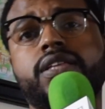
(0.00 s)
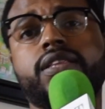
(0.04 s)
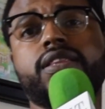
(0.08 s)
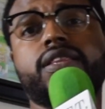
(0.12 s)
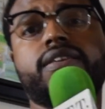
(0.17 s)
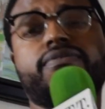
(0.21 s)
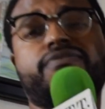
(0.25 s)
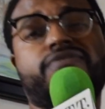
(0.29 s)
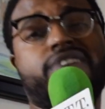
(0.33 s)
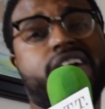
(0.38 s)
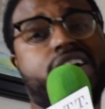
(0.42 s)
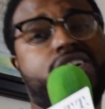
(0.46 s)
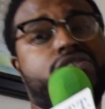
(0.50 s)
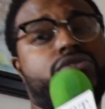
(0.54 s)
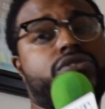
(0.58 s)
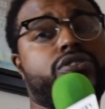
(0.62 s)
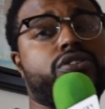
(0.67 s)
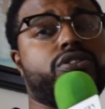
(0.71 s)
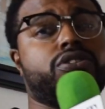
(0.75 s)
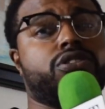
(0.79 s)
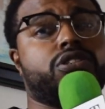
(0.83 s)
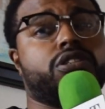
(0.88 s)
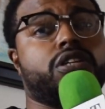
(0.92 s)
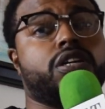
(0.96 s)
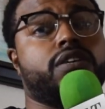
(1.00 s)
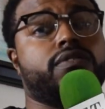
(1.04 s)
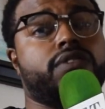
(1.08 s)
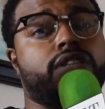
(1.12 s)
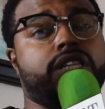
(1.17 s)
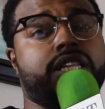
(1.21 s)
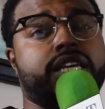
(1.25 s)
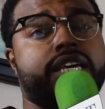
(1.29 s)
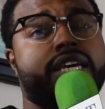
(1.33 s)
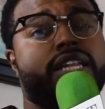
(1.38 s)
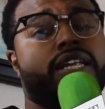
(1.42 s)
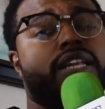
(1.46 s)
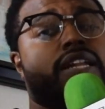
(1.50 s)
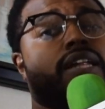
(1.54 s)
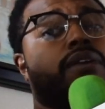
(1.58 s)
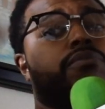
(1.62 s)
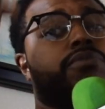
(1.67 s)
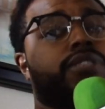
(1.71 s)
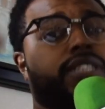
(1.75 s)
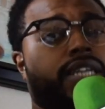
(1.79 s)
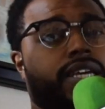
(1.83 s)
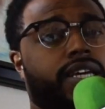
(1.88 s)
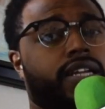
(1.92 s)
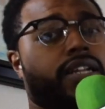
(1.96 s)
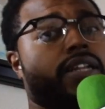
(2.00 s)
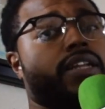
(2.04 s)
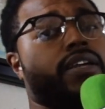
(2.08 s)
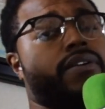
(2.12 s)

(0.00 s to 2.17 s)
the founders of the land that I'm standing